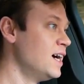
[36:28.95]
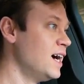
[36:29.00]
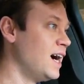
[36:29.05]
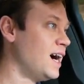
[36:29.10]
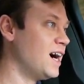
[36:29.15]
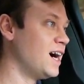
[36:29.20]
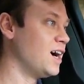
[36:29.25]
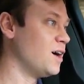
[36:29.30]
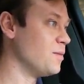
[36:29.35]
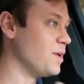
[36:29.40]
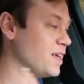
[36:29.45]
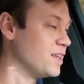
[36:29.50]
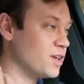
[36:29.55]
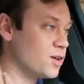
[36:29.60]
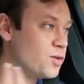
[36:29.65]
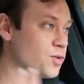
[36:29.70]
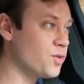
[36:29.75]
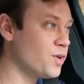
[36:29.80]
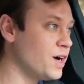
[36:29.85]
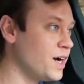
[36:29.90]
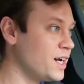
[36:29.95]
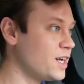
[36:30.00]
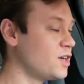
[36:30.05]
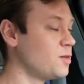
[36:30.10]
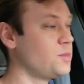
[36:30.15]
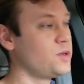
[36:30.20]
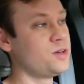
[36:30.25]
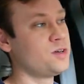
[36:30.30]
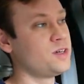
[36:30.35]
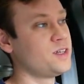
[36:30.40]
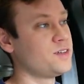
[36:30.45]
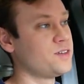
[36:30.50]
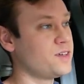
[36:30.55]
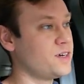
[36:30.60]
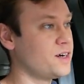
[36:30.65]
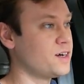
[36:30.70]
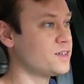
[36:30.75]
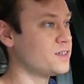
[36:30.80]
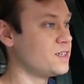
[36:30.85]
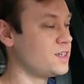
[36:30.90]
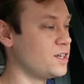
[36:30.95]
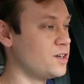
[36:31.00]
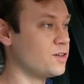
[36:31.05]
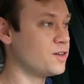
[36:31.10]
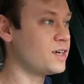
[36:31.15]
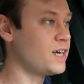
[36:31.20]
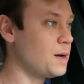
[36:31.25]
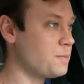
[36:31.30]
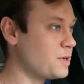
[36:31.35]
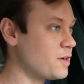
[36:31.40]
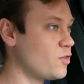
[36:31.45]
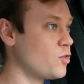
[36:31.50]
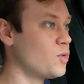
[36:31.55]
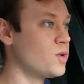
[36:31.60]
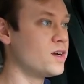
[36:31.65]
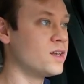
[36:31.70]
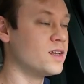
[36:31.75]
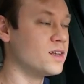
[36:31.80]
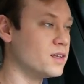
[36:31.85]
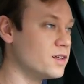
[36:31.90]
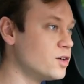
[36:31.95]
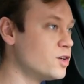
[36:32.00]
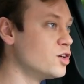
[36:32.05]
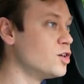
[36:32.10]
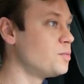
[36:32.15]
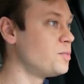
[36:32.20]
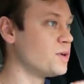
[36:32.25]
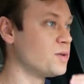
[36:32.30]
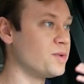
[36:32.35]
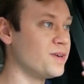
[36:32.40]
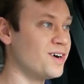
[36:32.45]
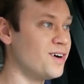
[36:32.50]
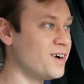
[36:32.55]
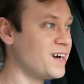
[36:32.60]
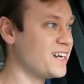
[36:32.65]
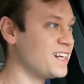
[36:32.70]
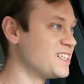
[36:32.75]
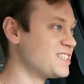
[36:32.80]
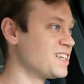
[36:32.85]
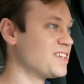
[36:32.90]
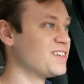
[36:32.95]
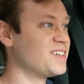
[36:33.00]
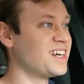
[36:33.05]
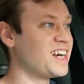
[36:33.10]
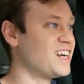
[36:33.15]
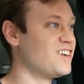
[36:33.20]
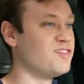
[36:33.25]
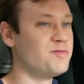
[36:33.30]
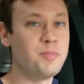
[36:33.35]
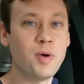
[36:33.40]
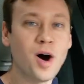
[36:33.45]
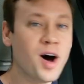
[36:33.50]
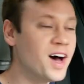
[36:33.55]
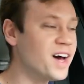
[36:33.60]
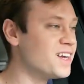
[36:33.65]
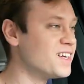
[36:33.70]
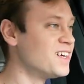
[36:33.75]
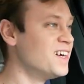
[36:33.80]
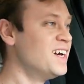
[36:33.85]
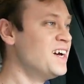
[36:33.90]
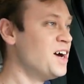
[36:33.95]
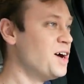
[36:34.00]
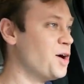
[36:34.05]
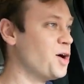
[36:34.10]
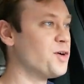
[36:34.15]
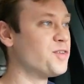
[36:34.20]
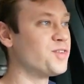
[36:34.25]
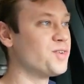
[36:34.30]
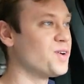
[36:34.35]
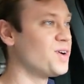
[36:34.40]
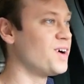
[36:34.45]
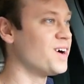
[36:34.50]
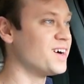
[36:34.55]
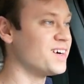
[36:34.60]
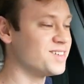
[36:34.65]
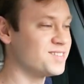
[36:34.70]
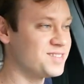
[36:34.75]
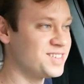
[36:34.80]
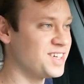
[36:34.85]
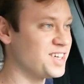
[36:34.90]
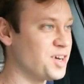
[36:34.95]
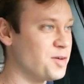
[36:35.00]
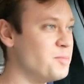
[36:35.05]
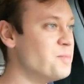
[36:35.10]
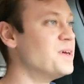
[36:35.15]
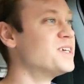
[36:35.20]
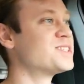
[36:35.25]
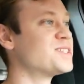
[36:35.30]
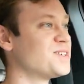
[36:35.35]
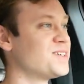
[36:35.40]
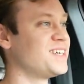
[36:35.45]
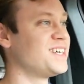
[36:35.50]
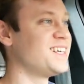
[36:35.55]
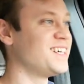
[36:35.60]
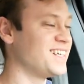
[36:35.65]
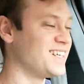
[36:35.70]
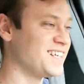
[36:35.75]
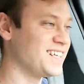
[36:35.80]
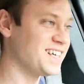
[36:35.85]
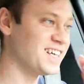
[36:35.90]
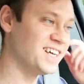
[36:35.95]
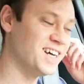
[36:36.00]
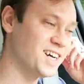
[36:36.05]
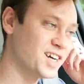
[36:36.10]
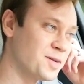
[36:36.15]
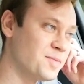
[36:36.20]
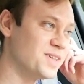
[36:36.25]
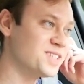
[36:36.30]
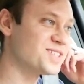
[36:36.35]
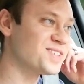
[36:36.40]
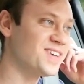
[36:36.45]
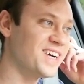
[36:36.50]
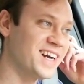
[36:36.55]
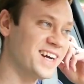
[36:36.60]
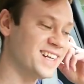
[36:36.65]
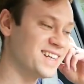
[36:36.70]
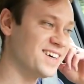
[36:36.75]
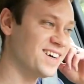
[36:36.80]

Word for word: Um, and the great community there that you know kept everyone in the loop, and we all had each other to kind of bond over our you know misery and you know, commiserate and